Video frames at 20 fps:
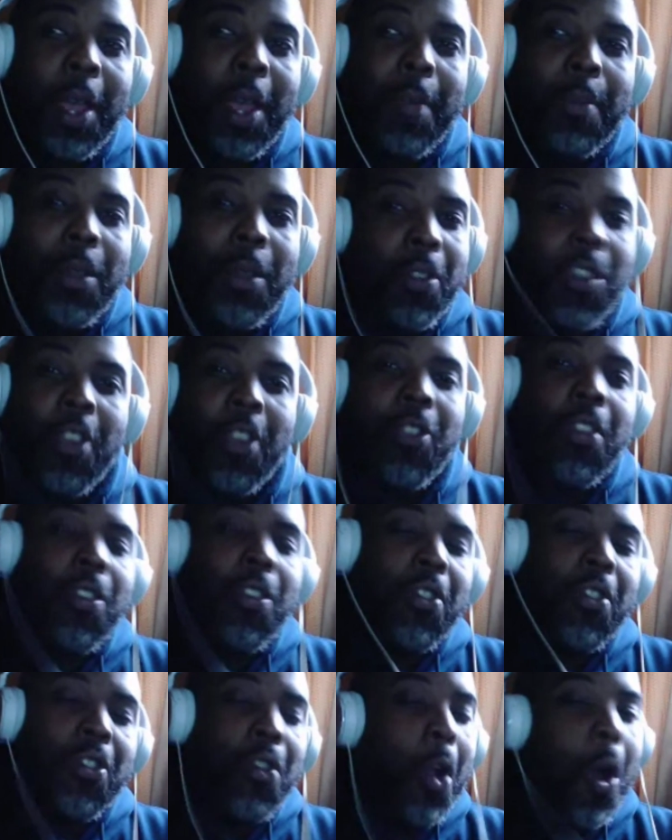But since
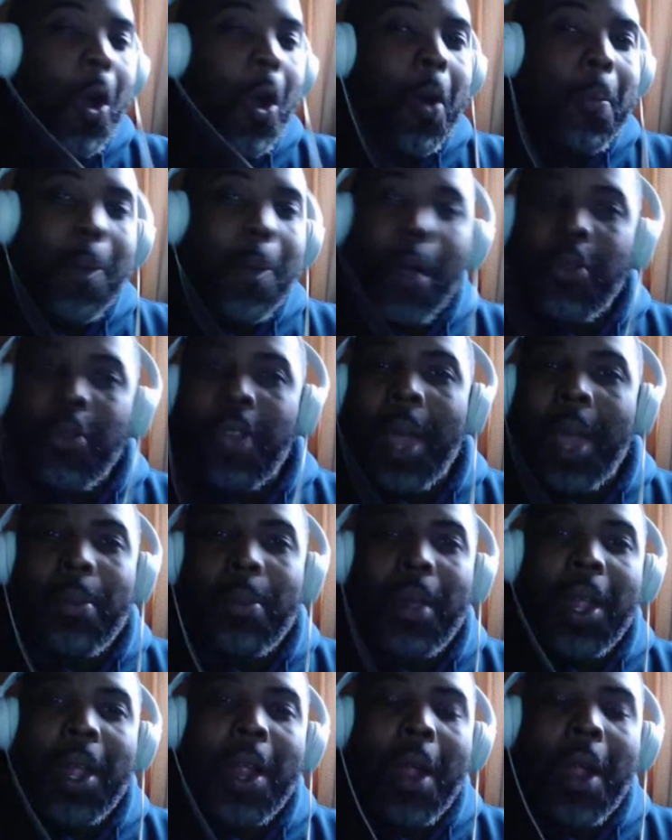this is all
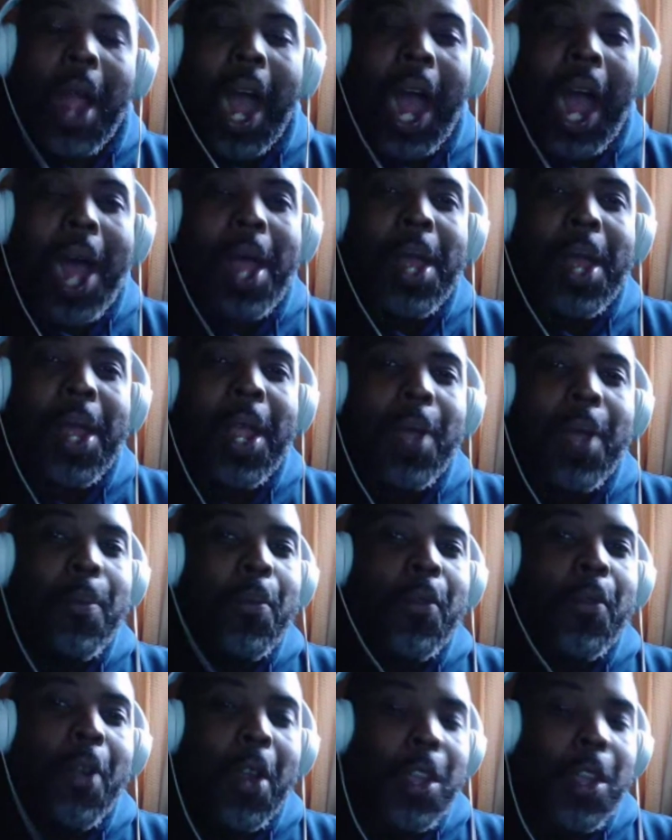multiplayer, I am
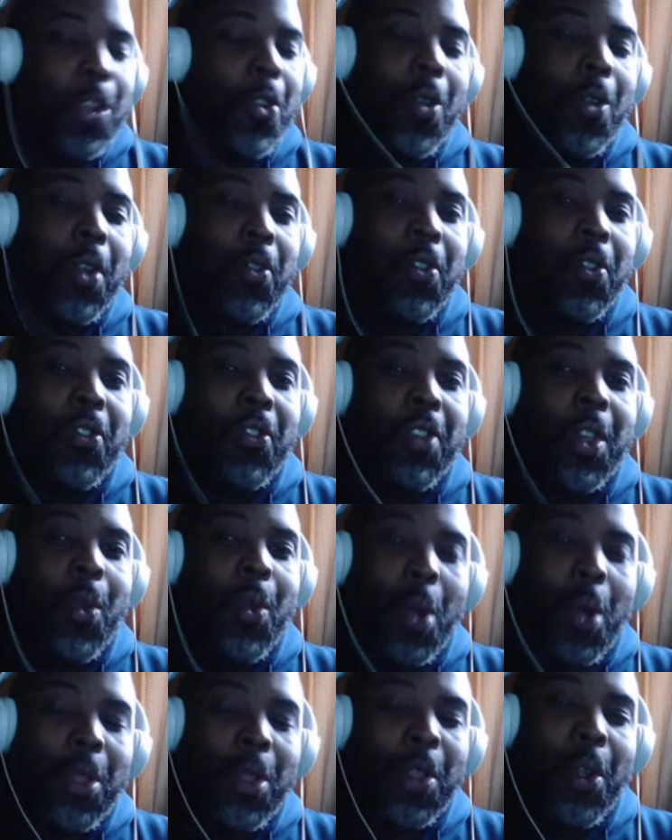very curious to see
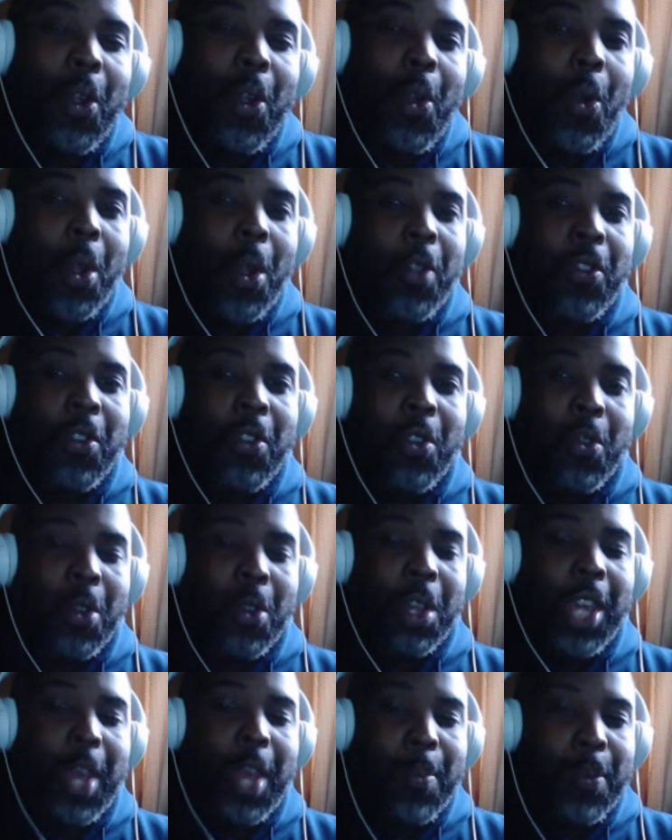what they're going to do to
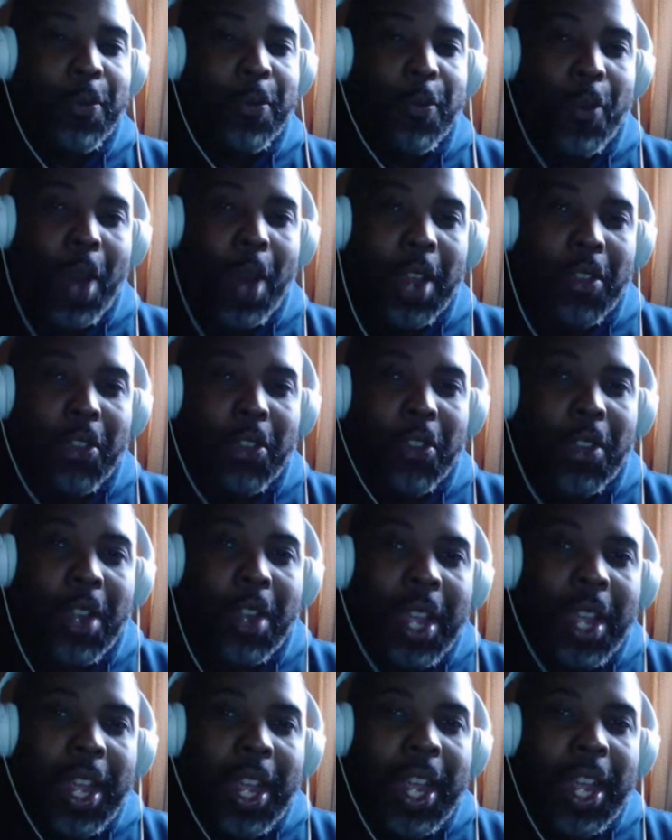keep it fresh
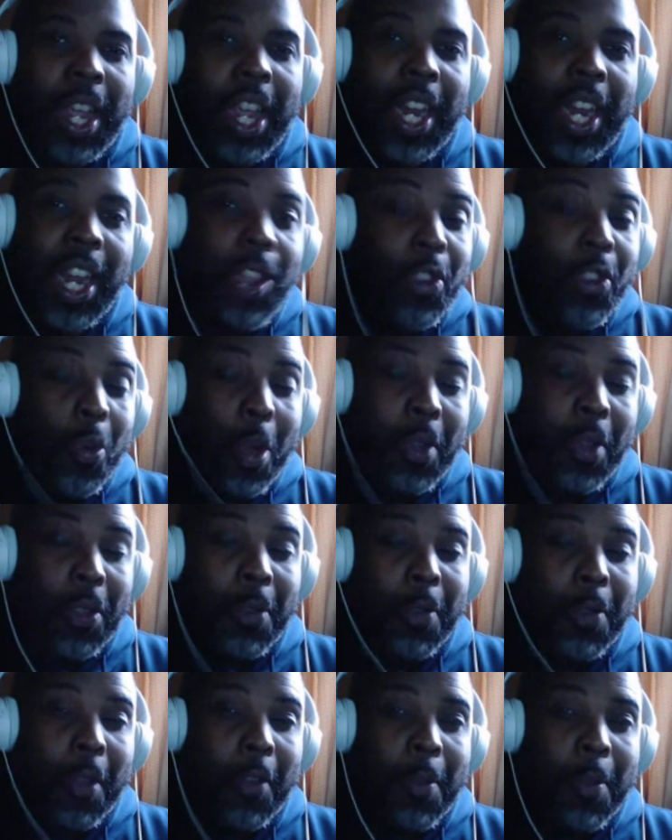and interesting
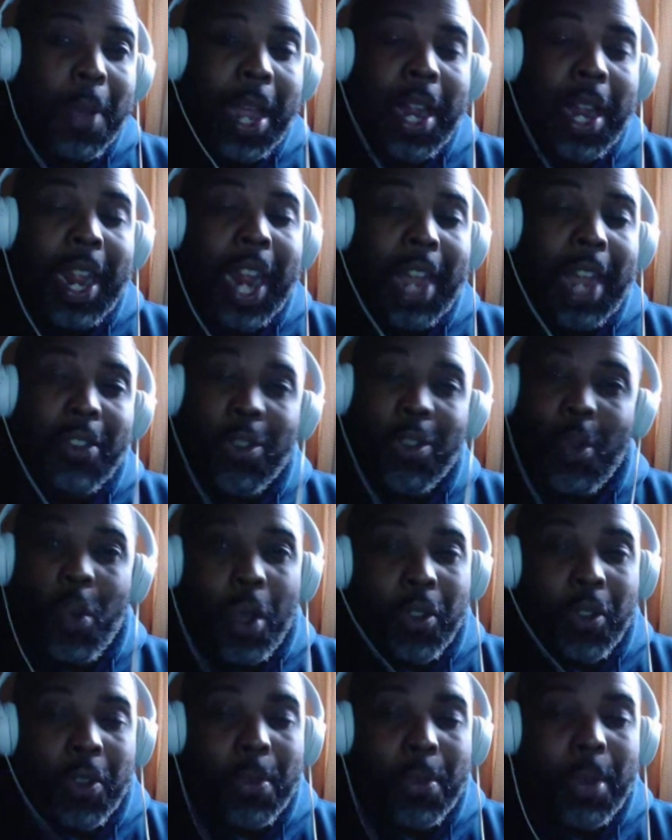for everybody that actually wants
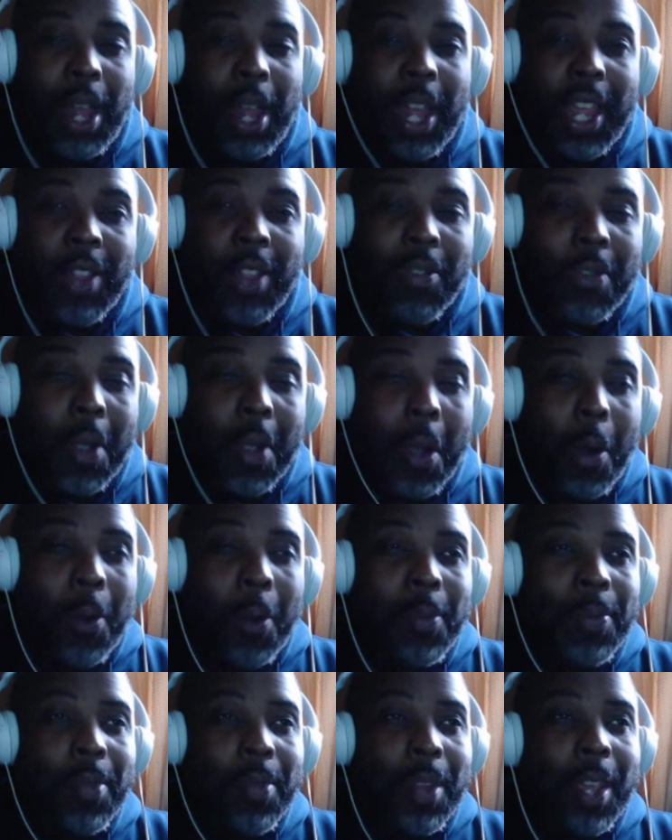to play it. So
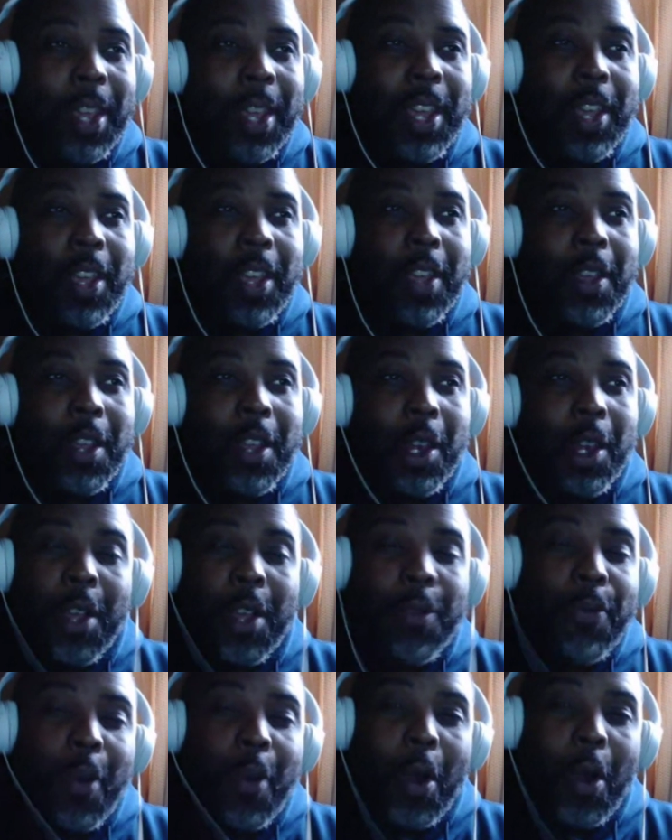looking
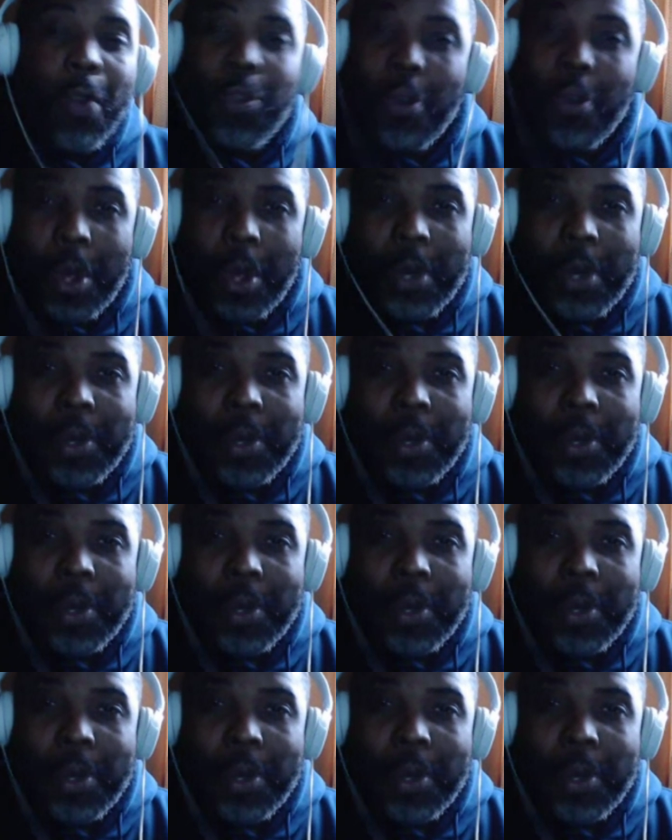forward to it.